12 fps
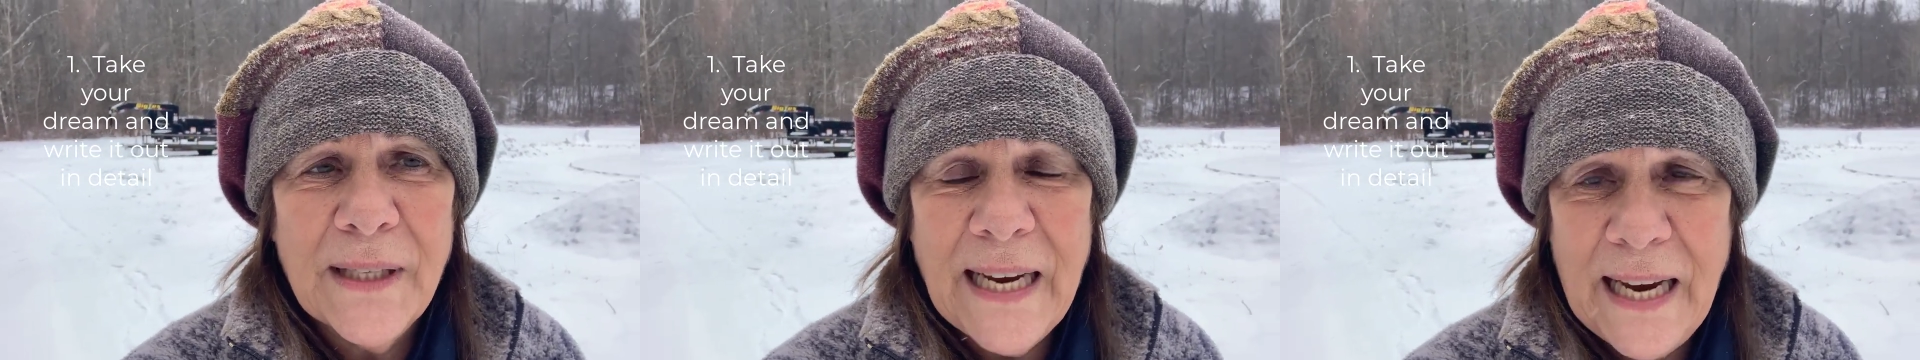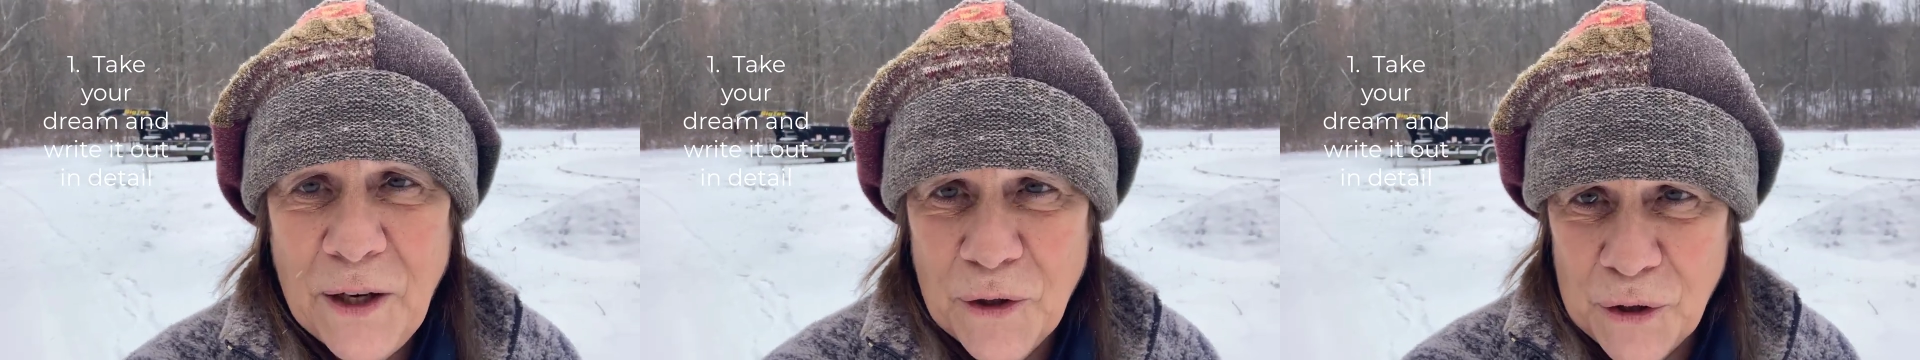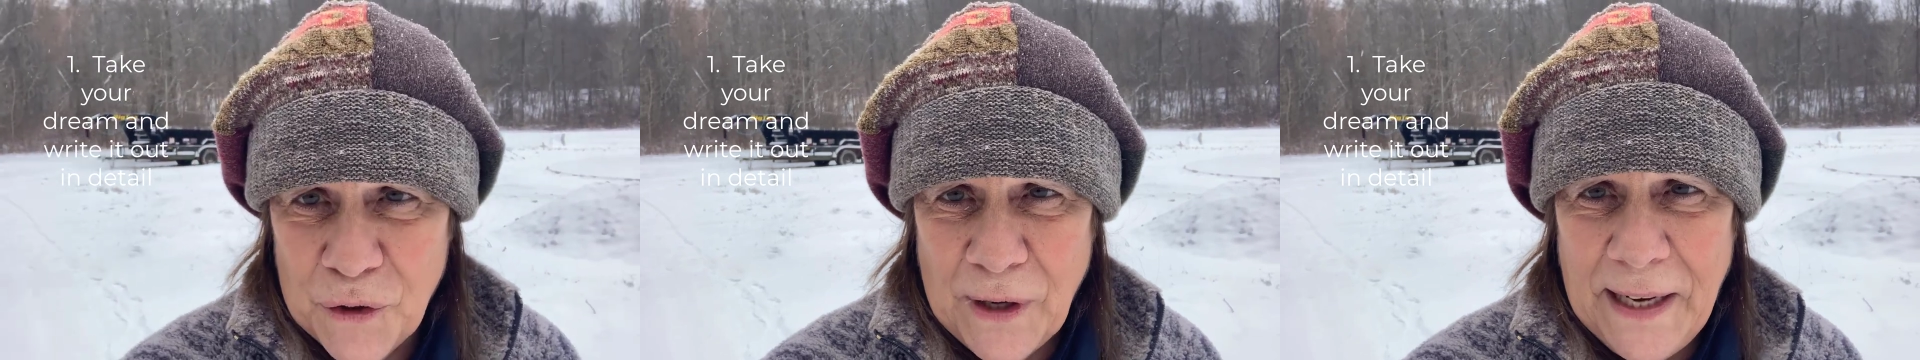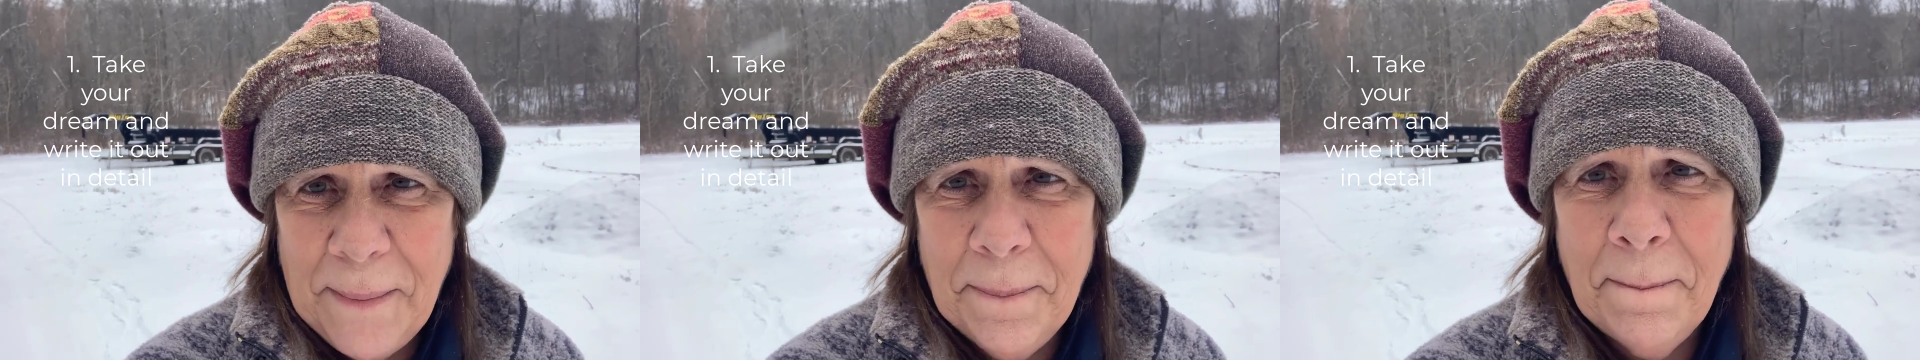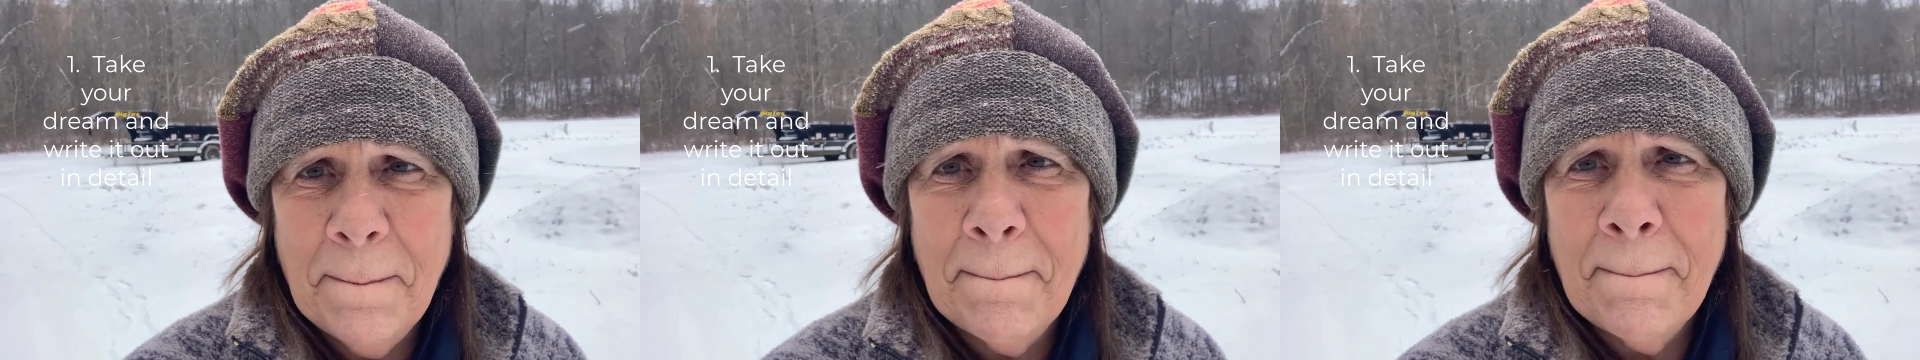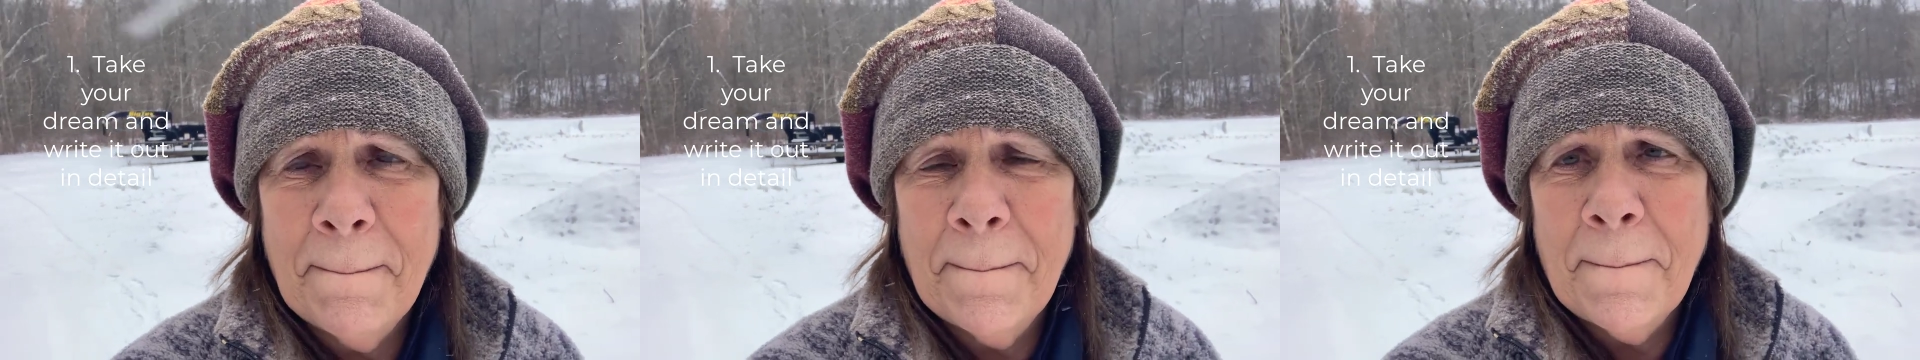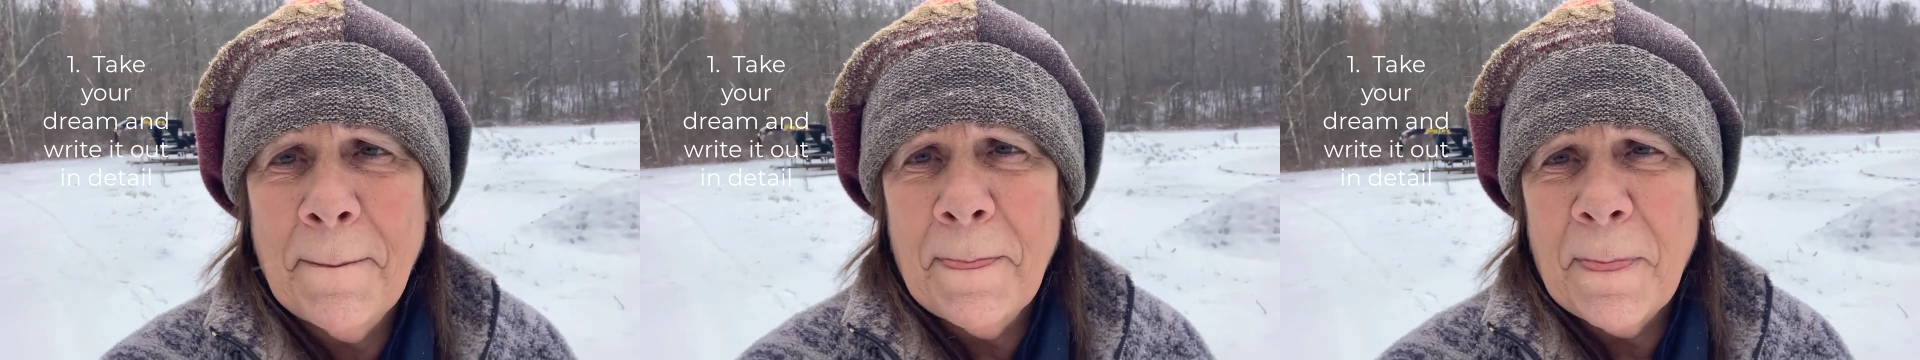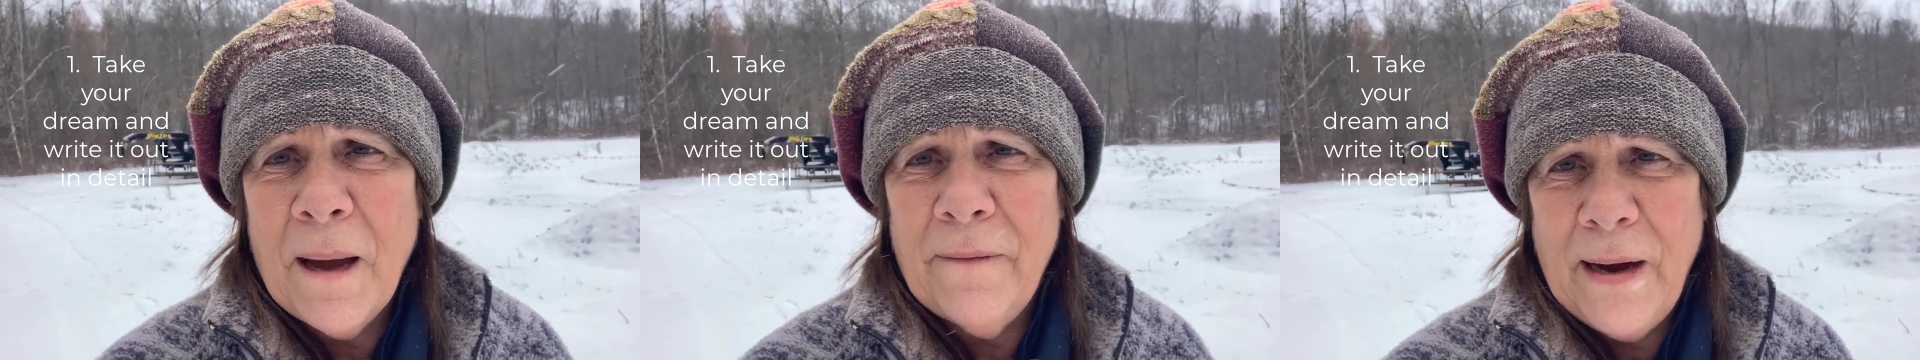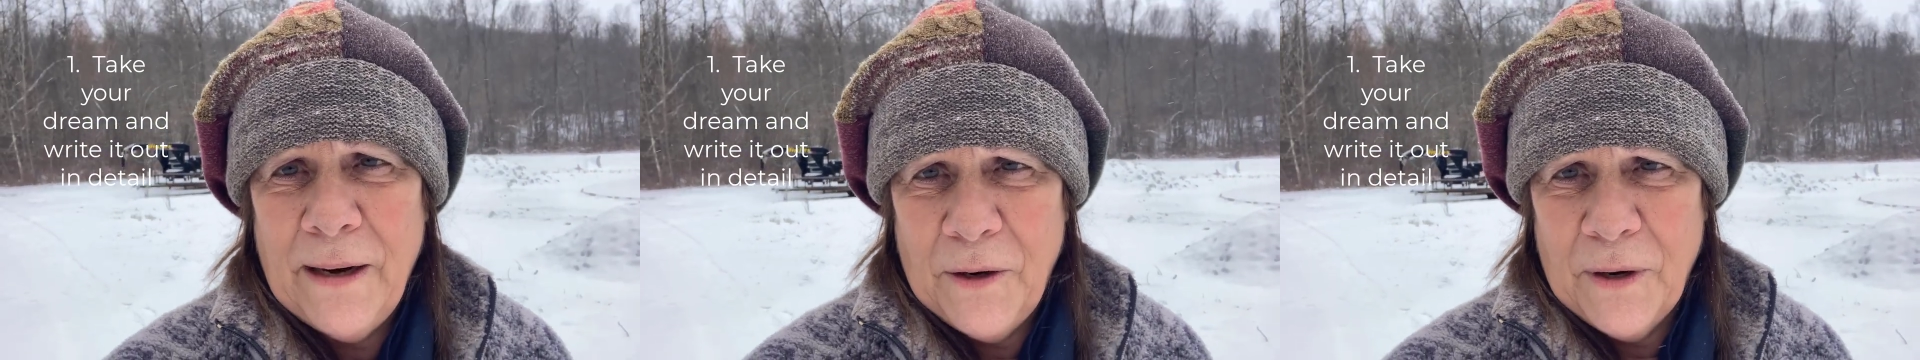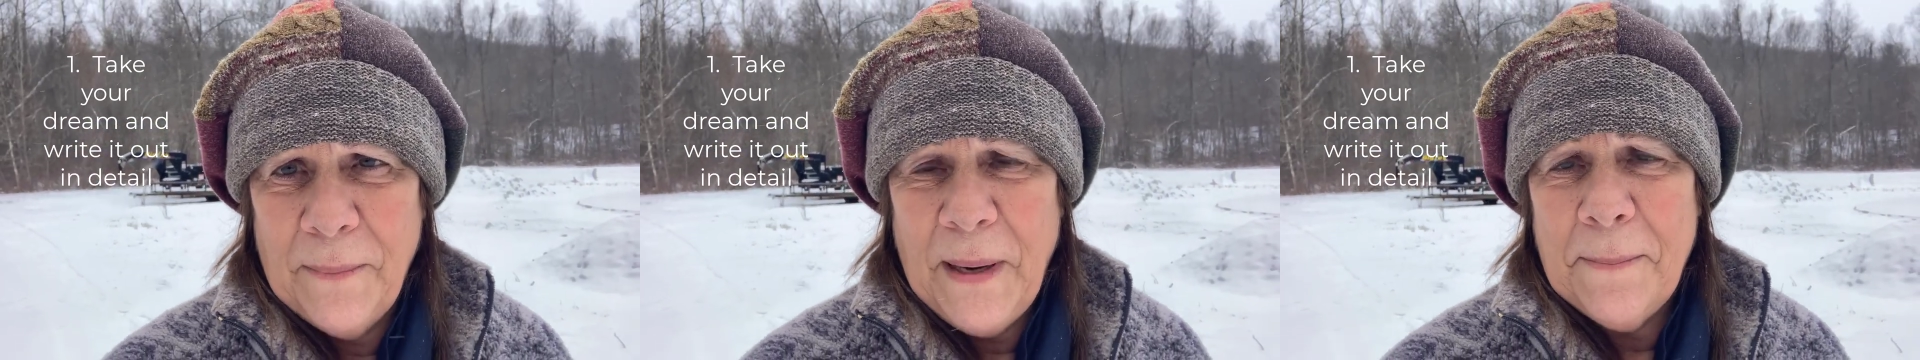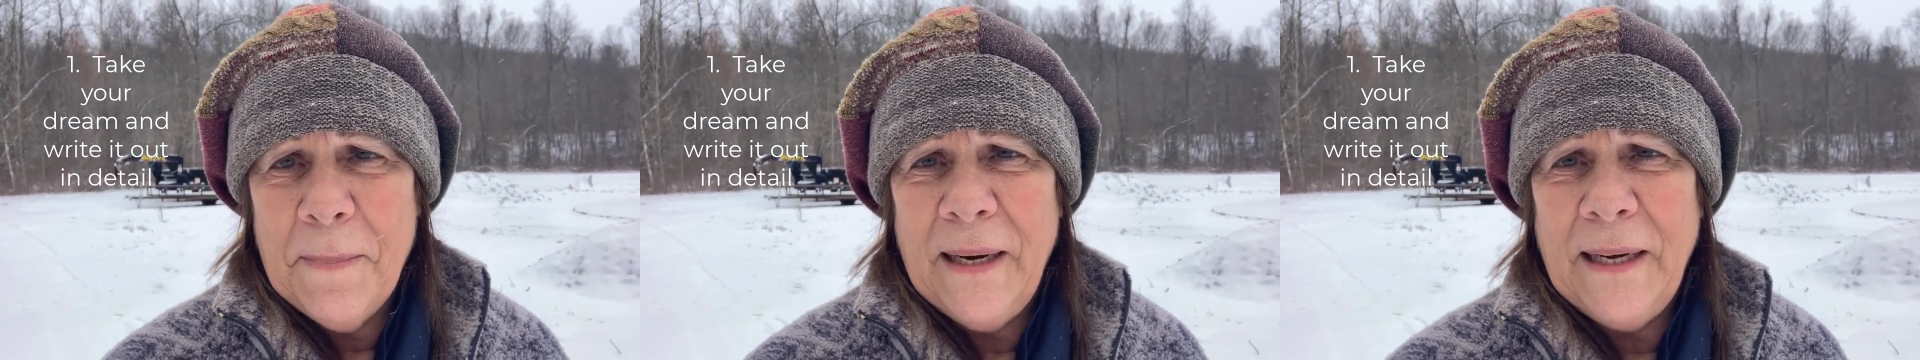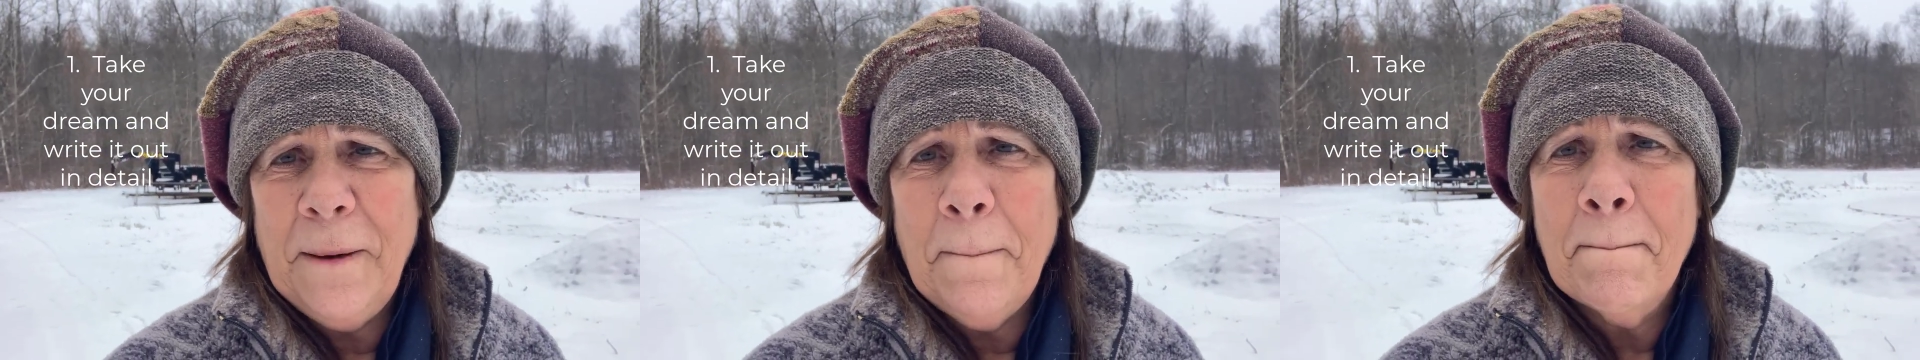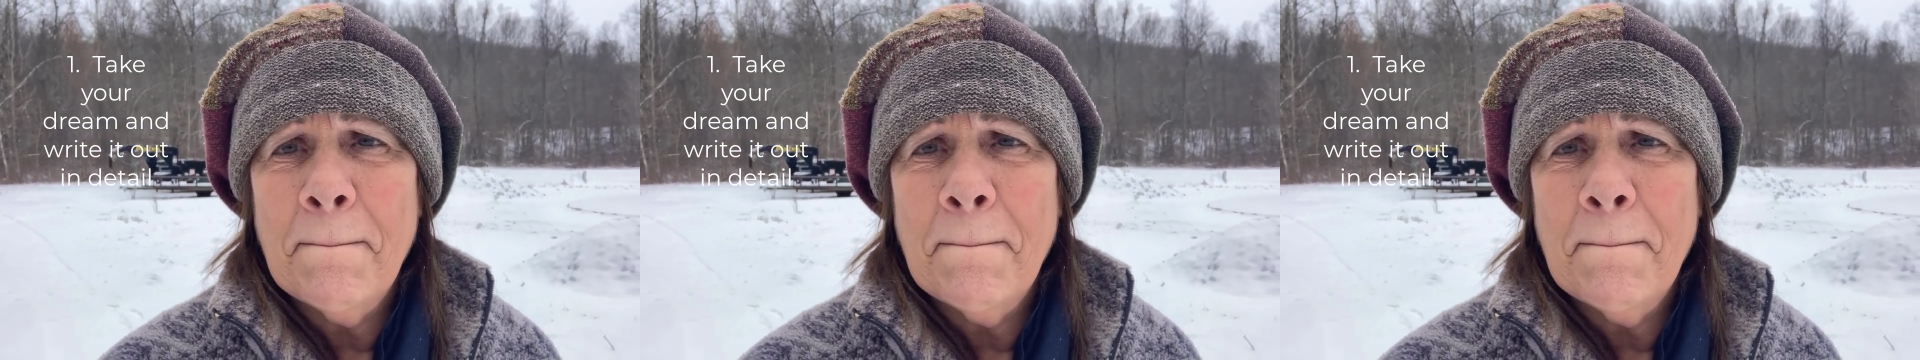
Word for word: take your dream of how you're going to make money